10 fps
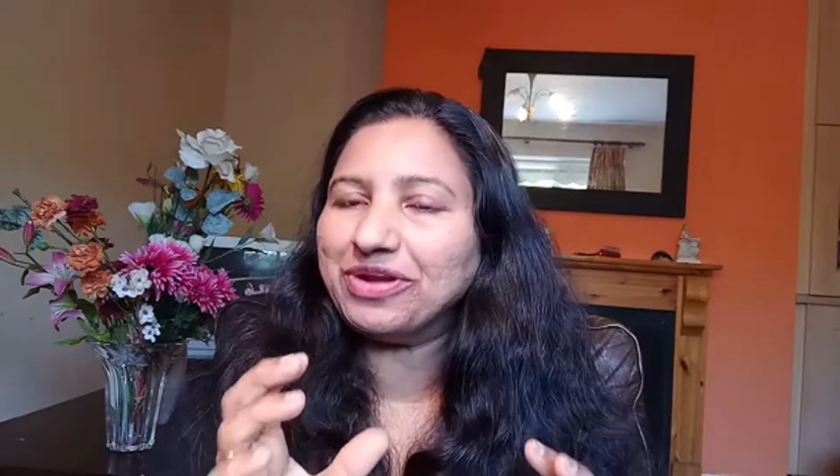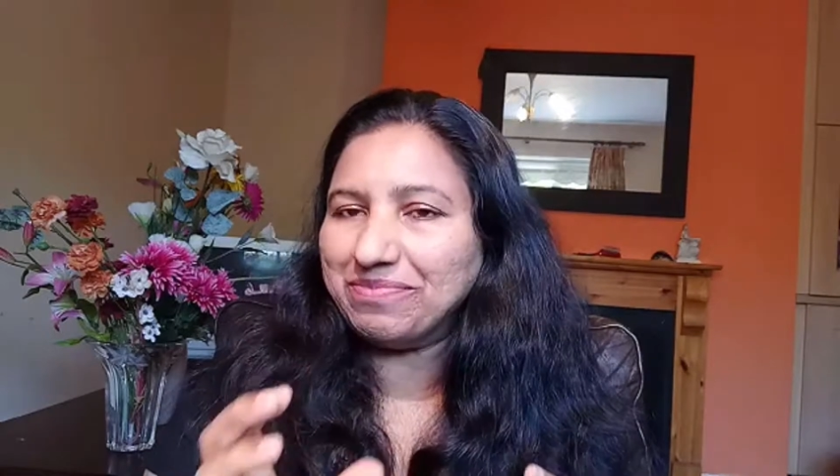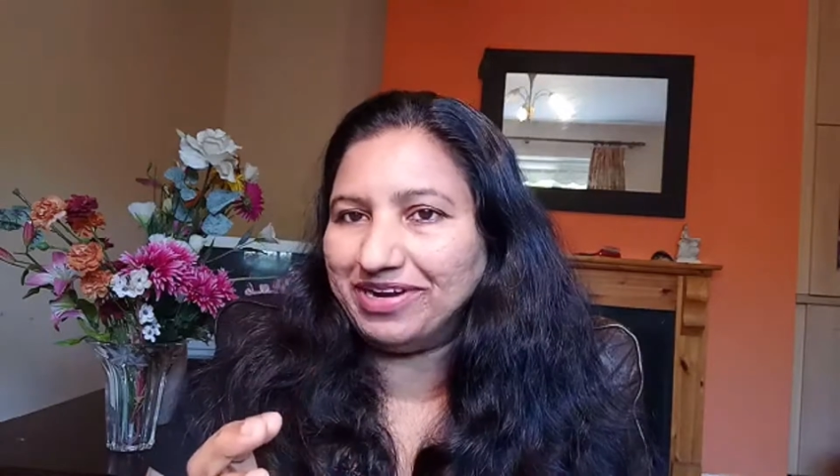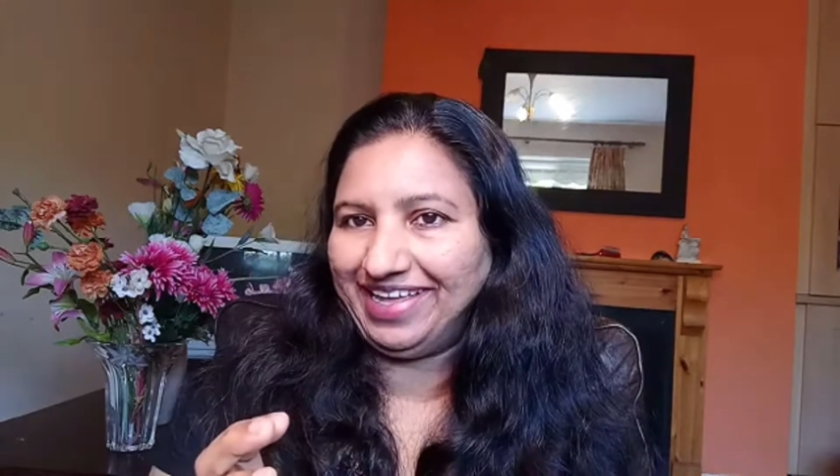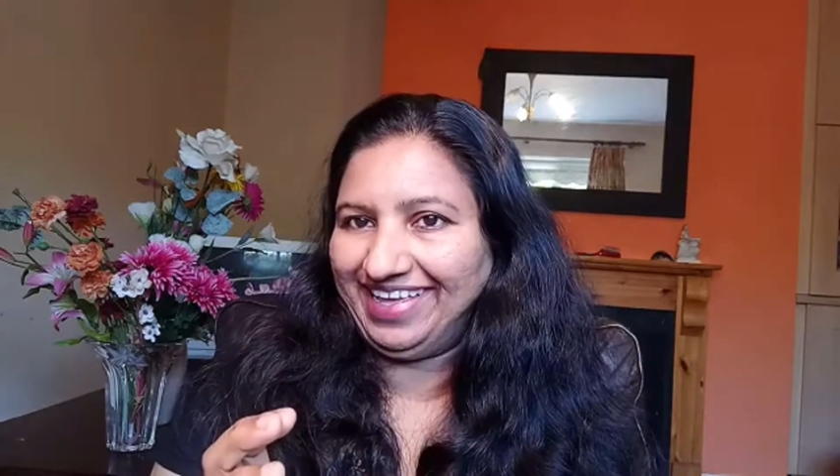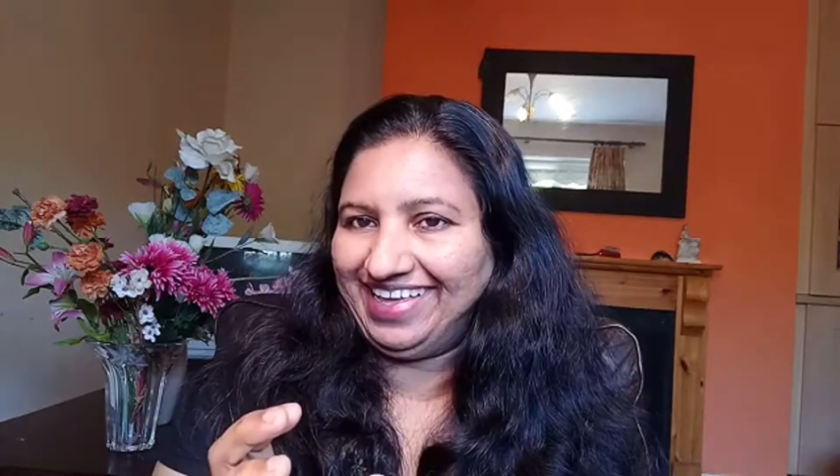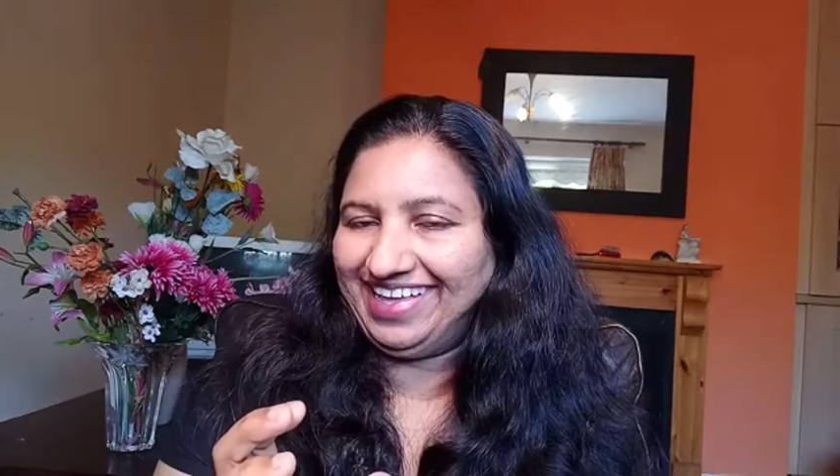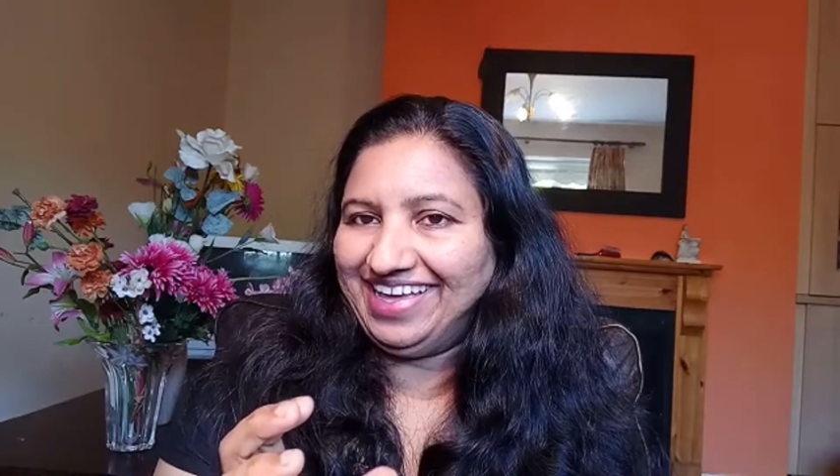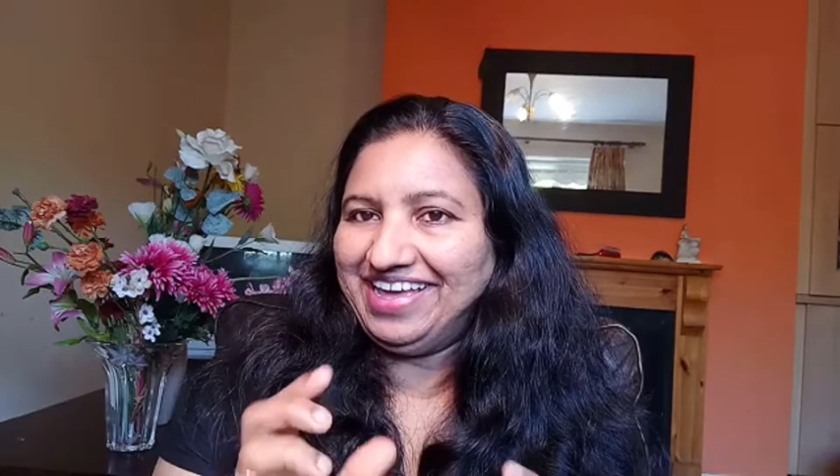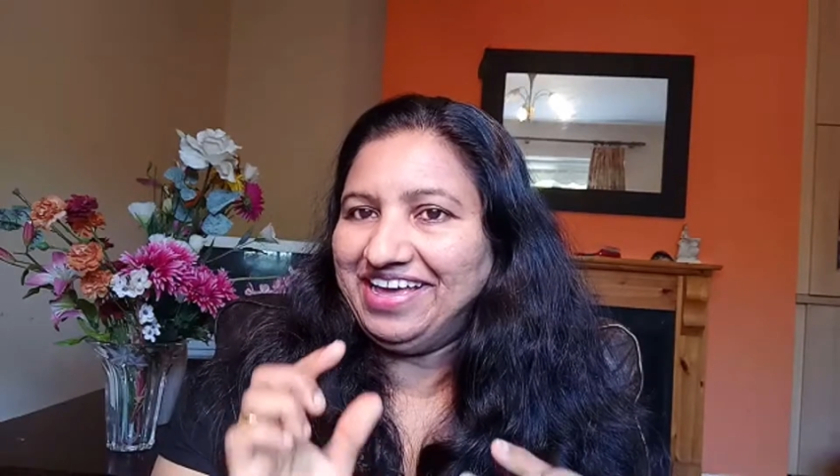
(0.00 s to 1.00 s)

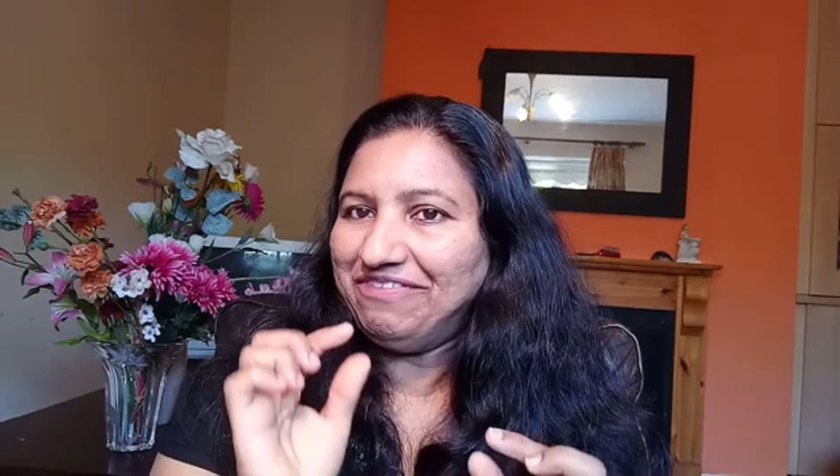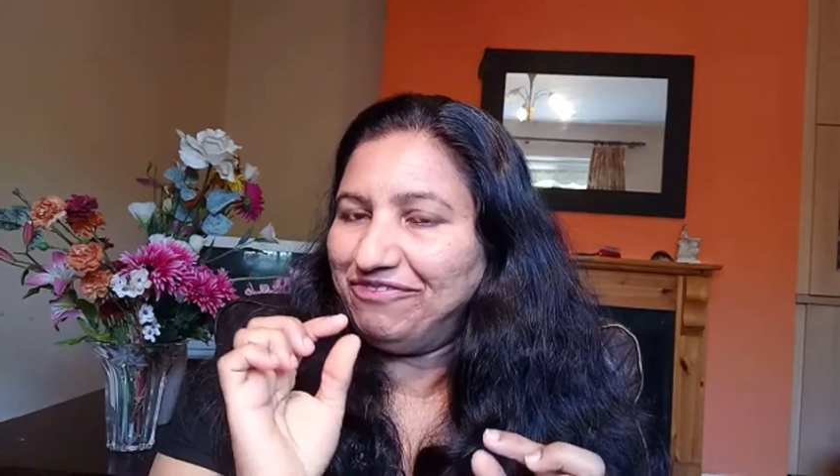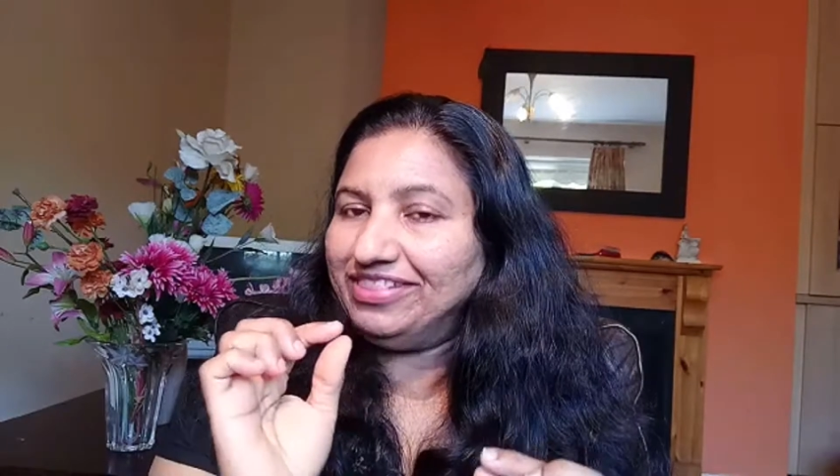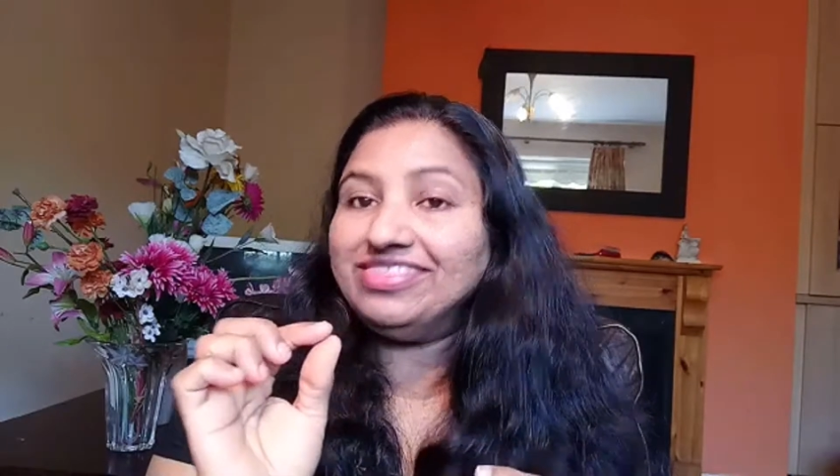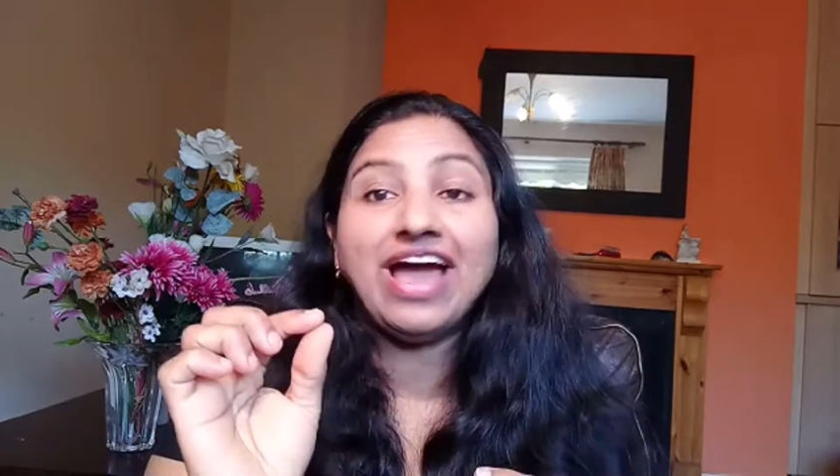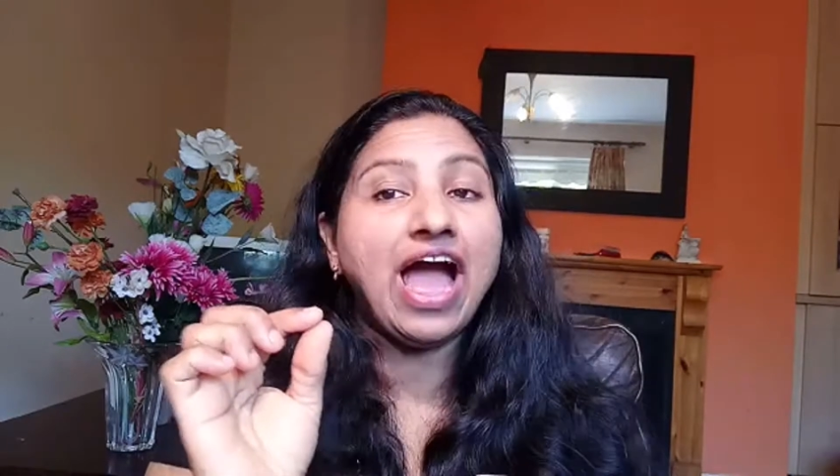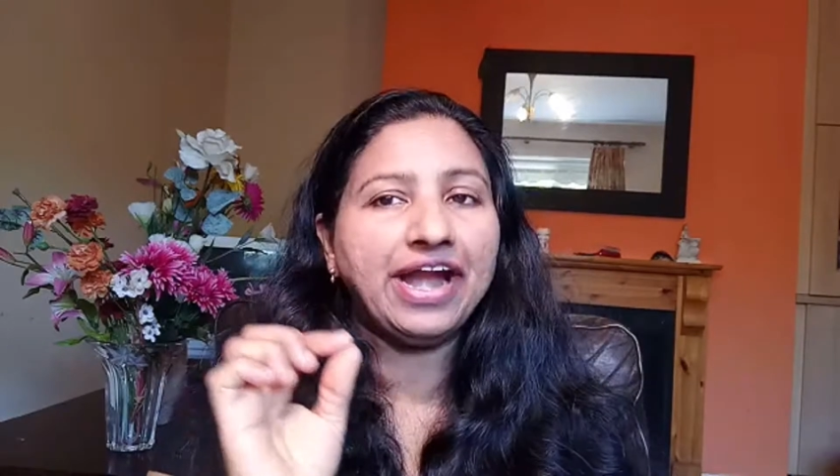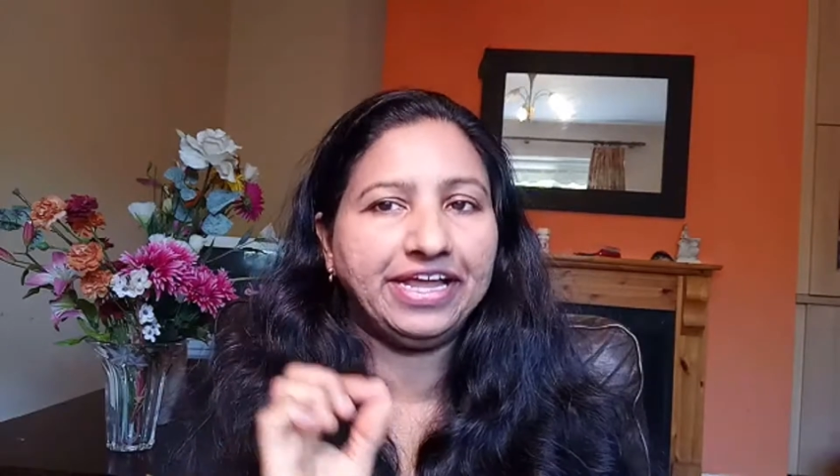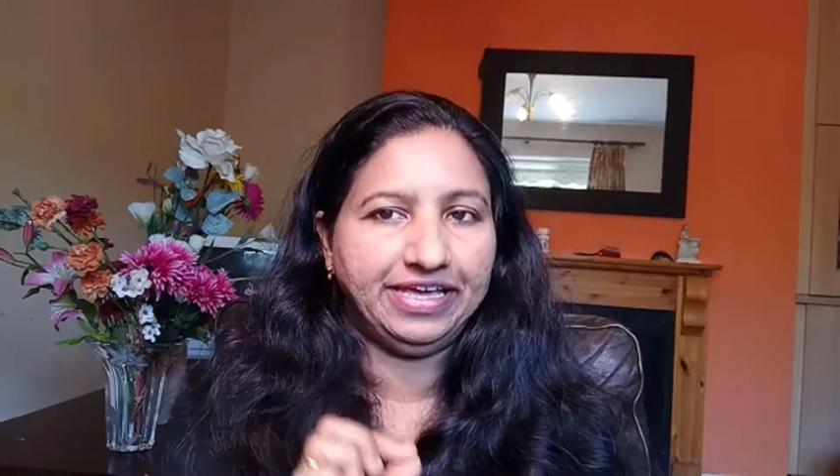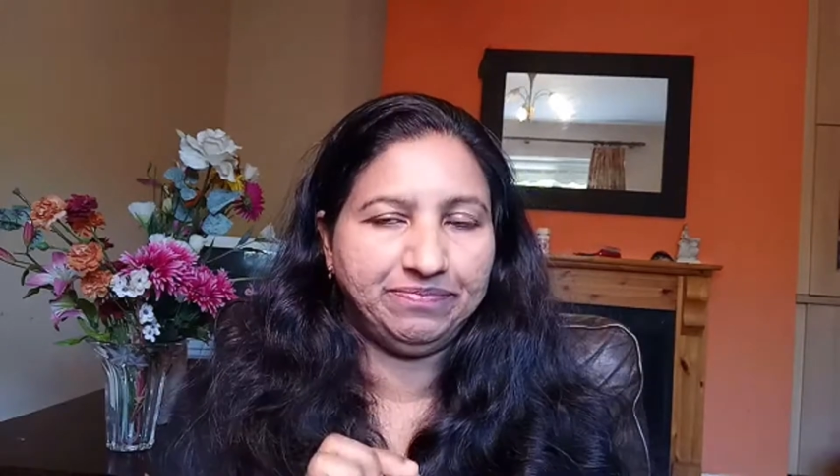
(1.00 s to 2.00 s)
remedy with the
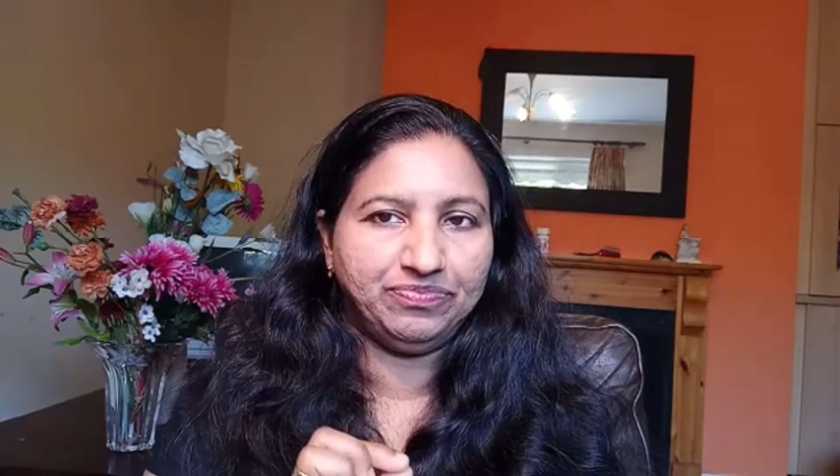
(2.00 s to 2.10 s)
honey.